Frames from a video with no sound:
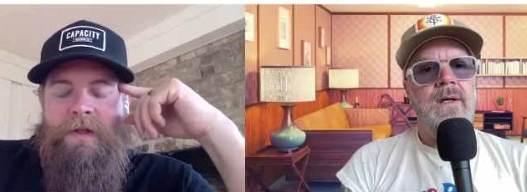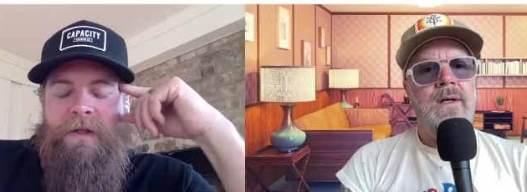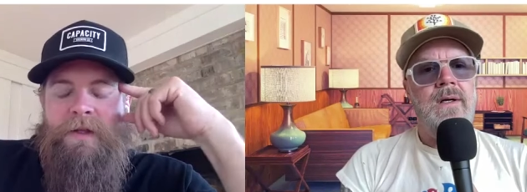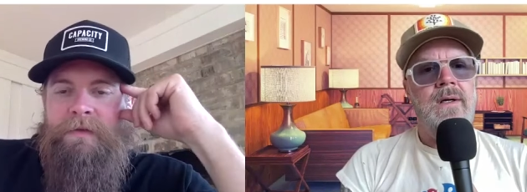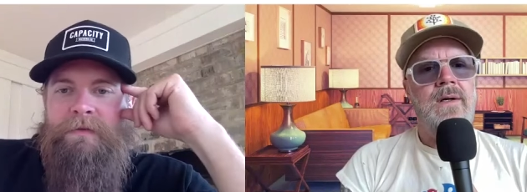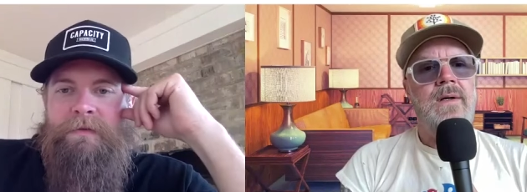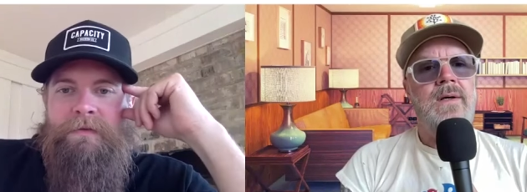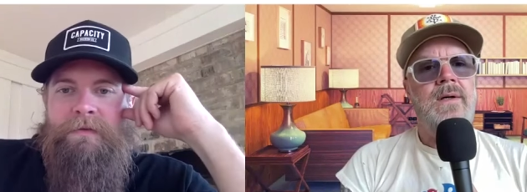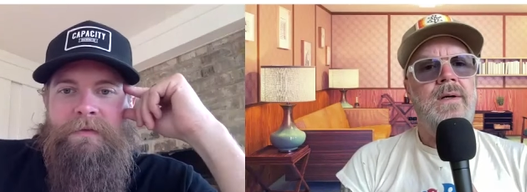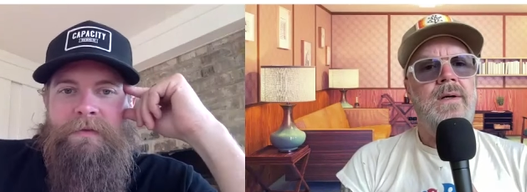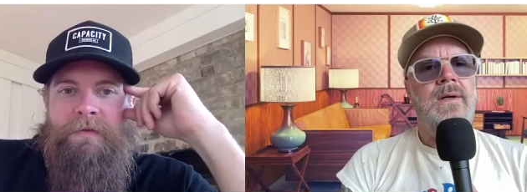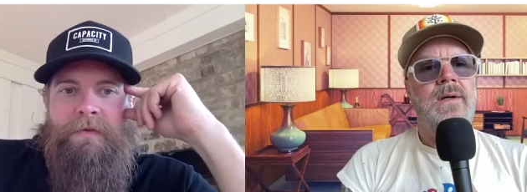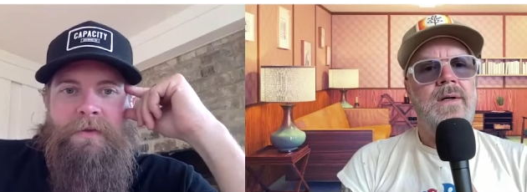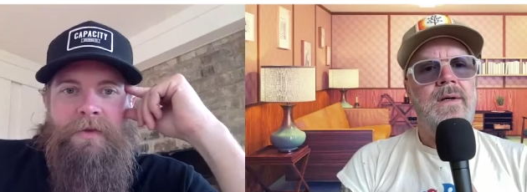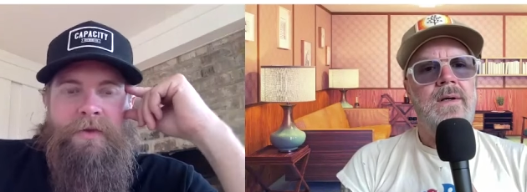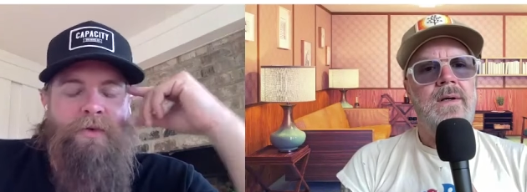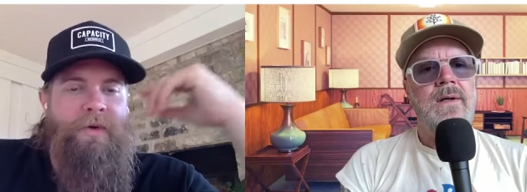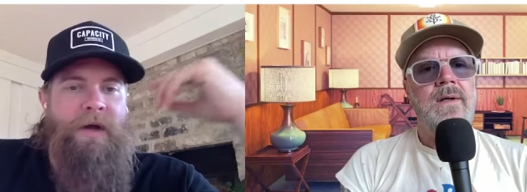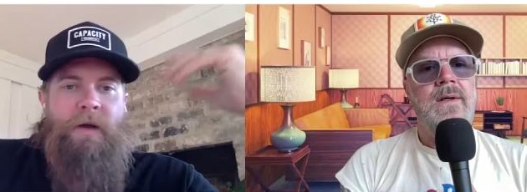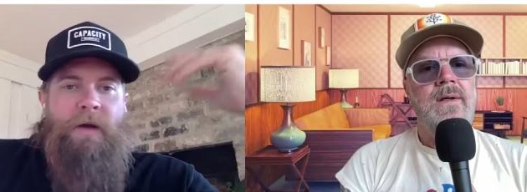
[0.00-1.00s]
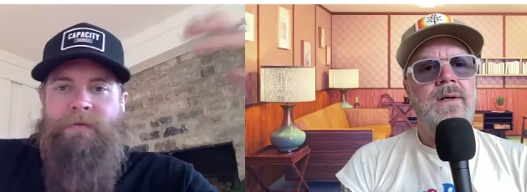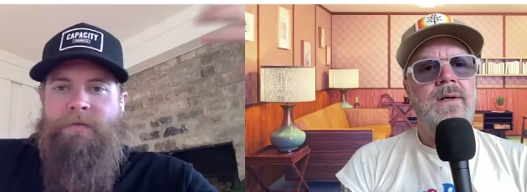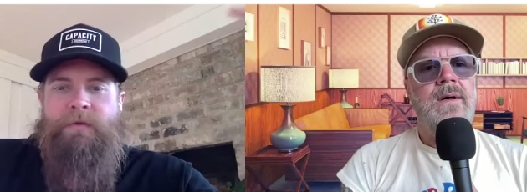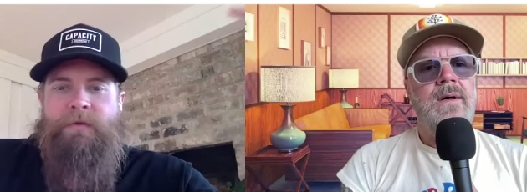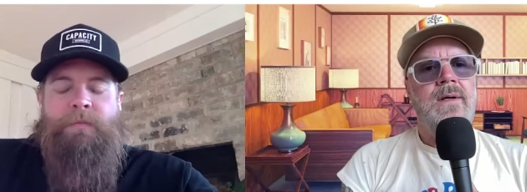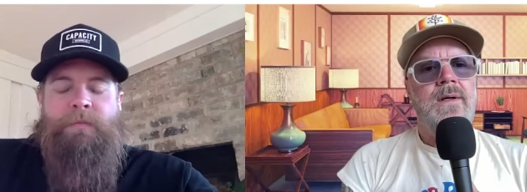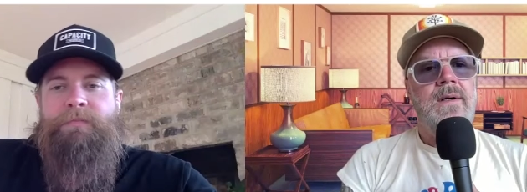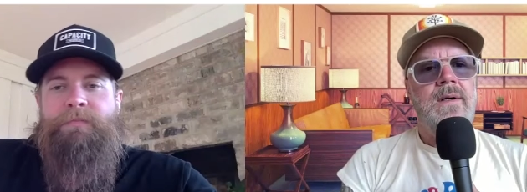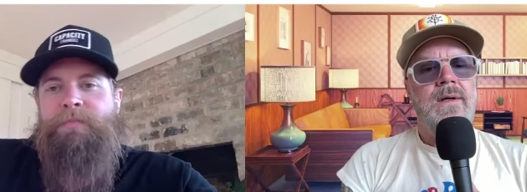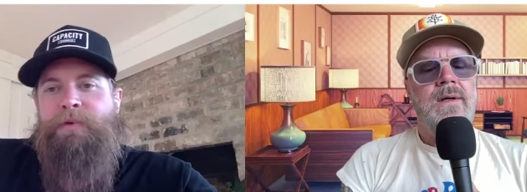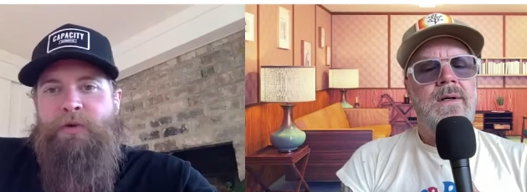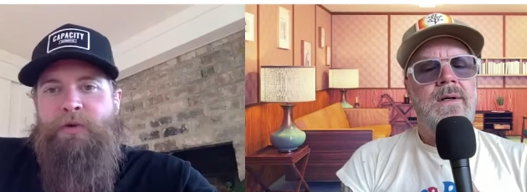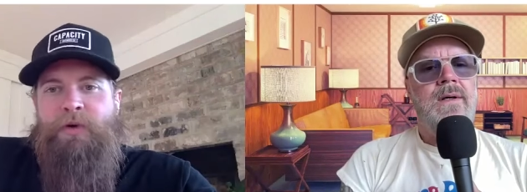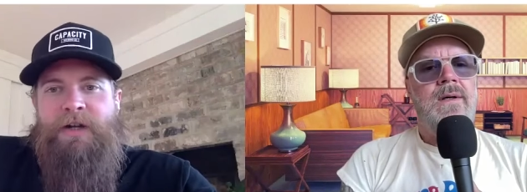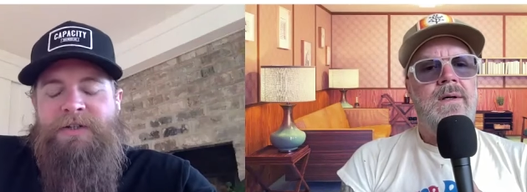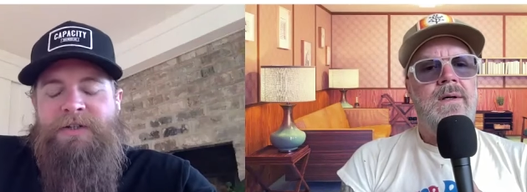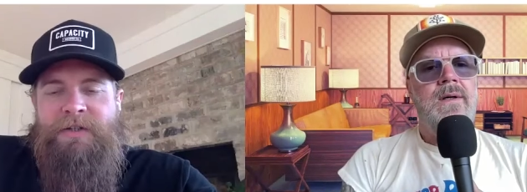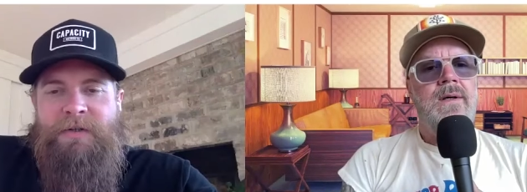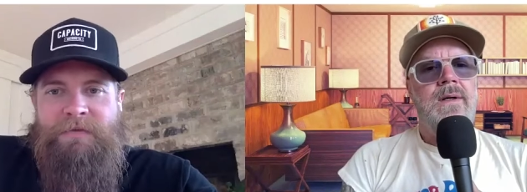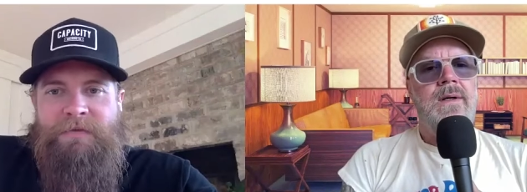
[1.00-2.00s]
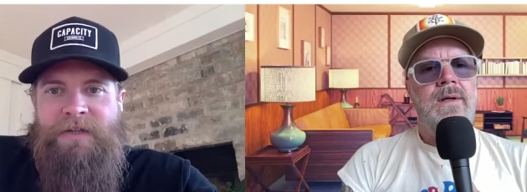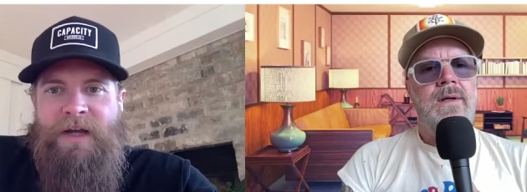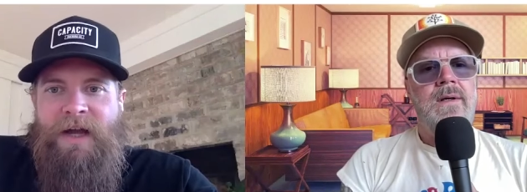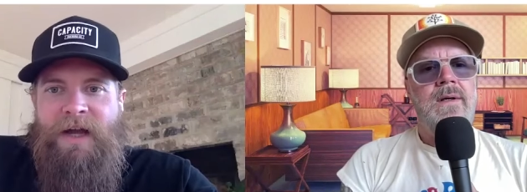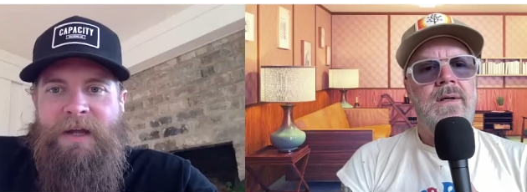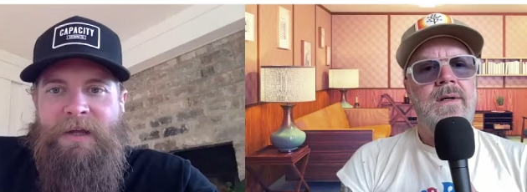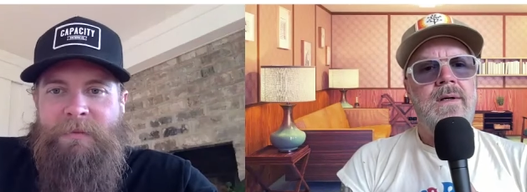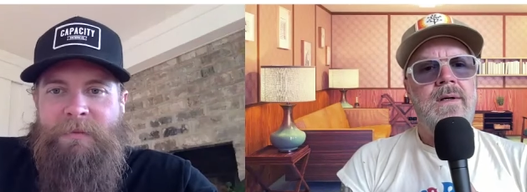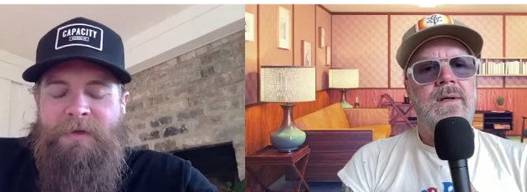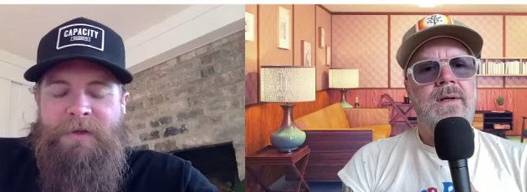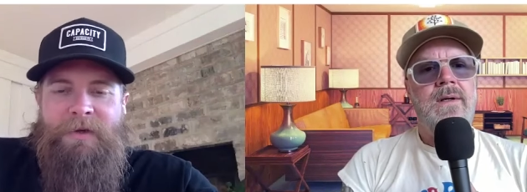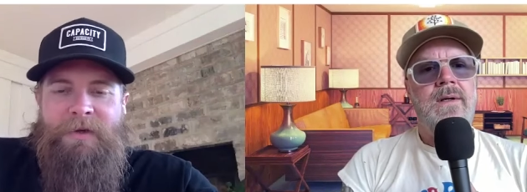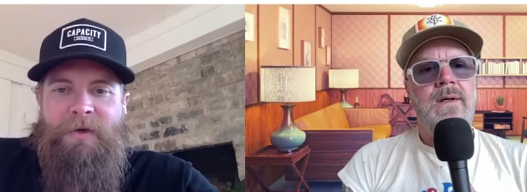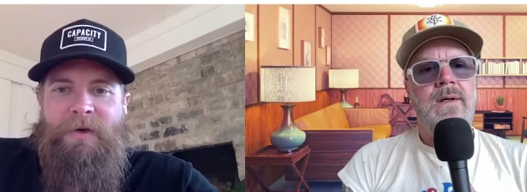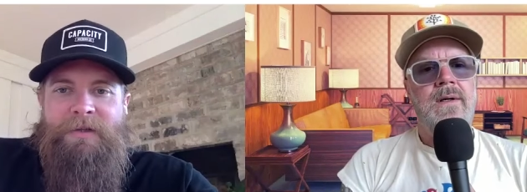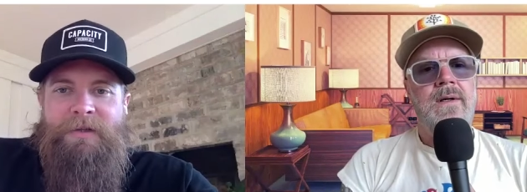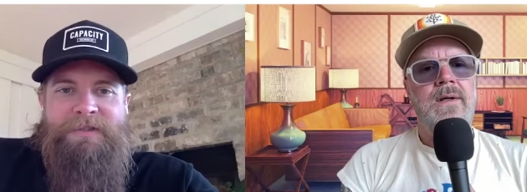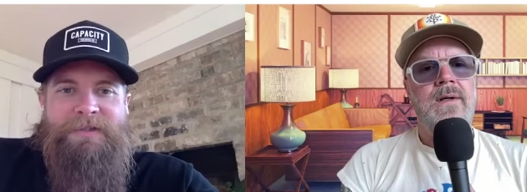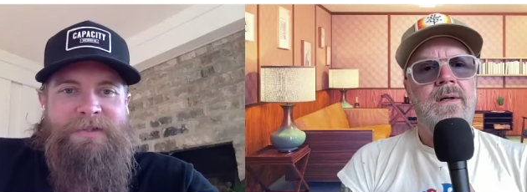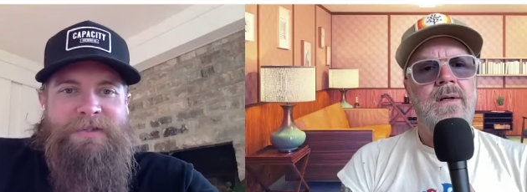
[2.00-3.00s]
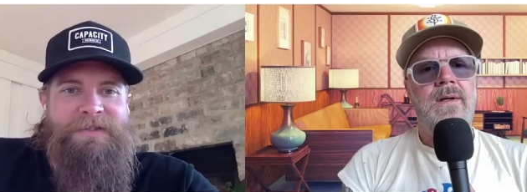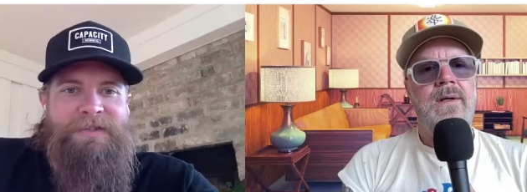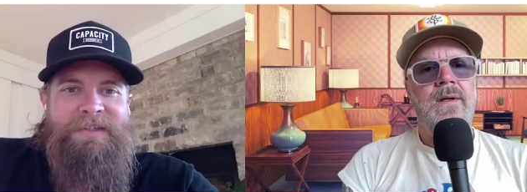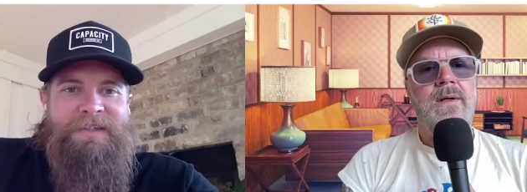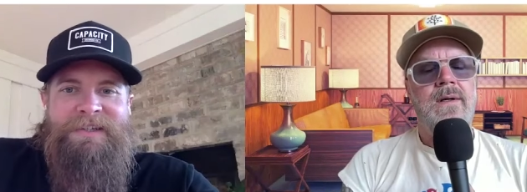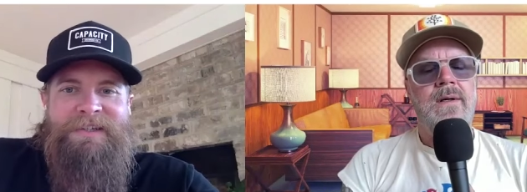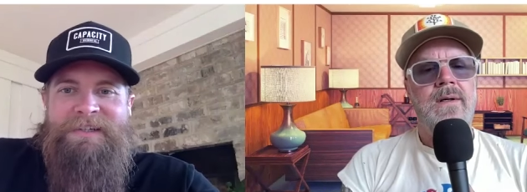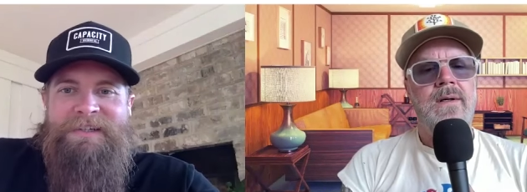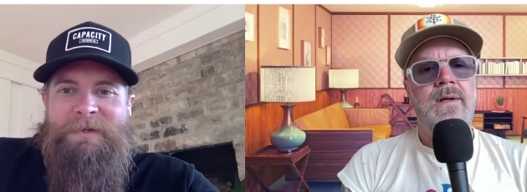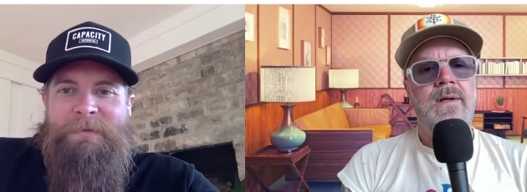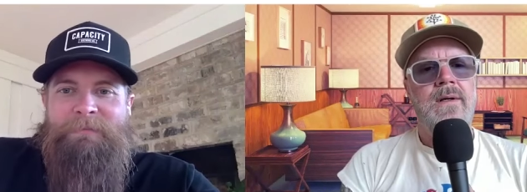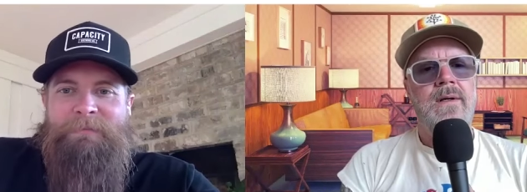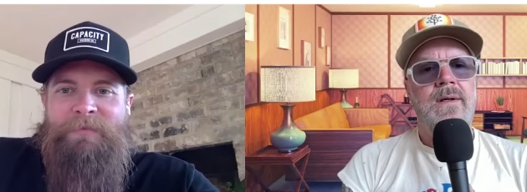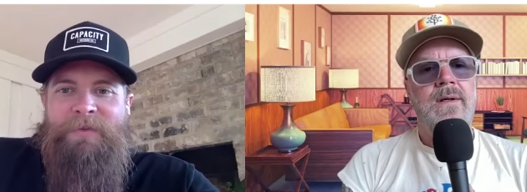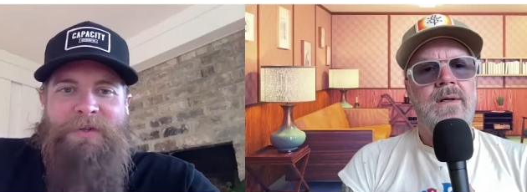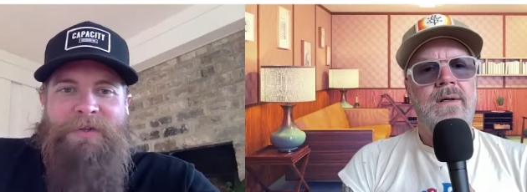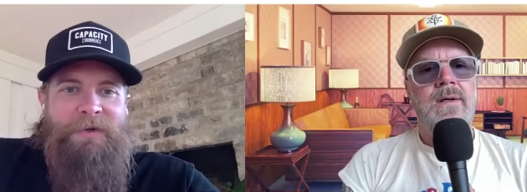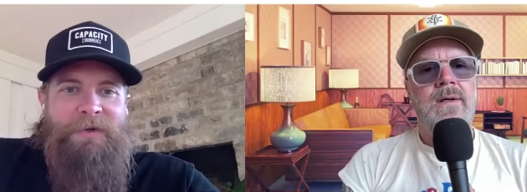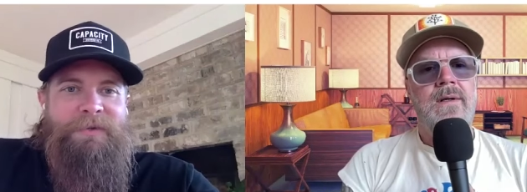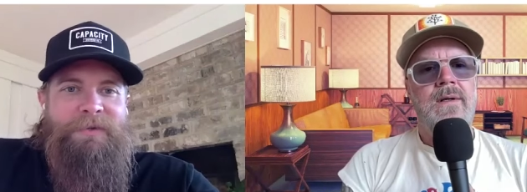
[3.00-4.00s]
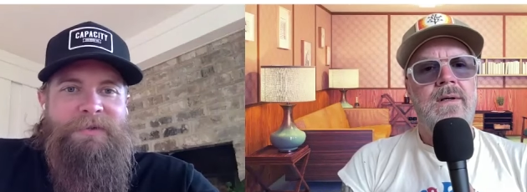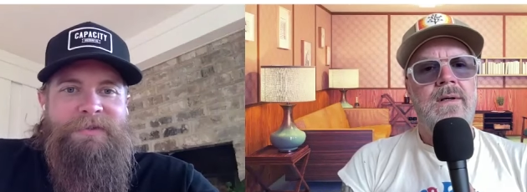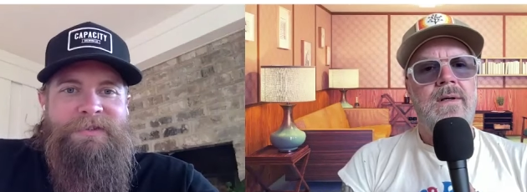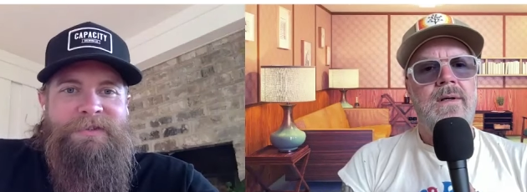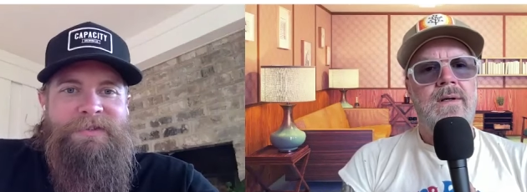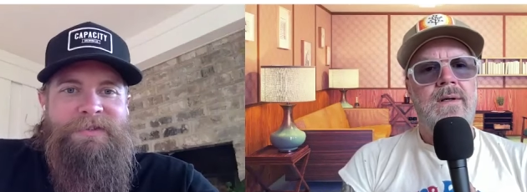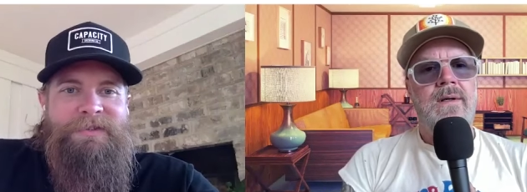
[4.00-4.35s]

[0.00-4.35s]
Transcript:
Speaker 1: And then throughout the progression of time, you know, it's just you know